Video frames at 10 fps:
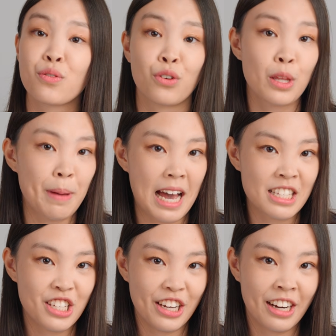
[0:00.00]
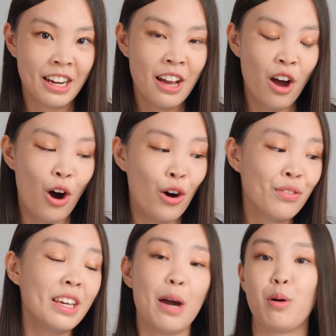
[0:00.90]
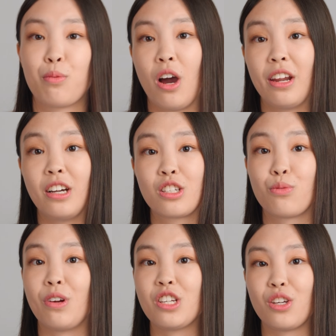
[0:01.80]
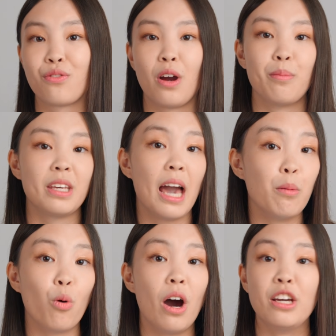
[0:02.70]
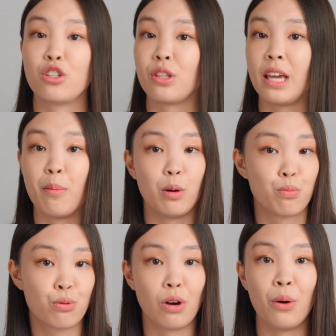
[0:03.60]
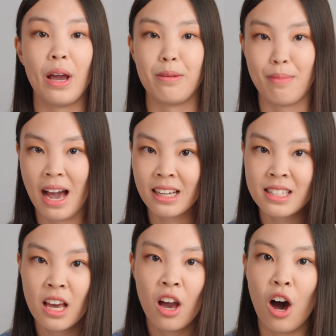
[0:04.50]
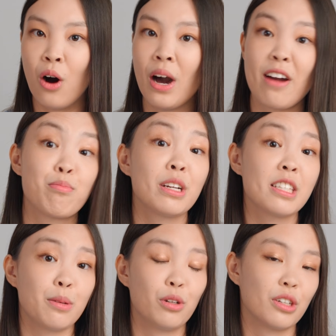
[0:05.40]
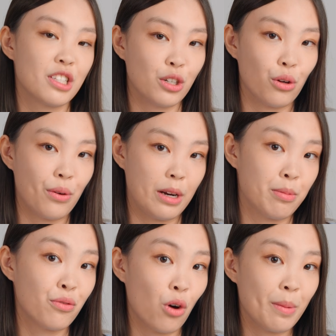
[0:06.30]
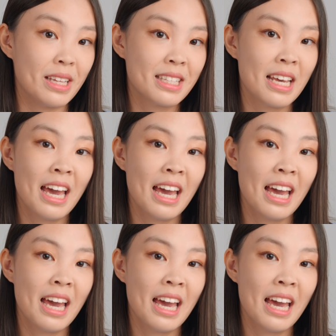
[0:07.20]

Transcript: for the past year, all of the M1 products ranging from the M1 to the M1 Pro and Max all have pretty similar single-threaded performance,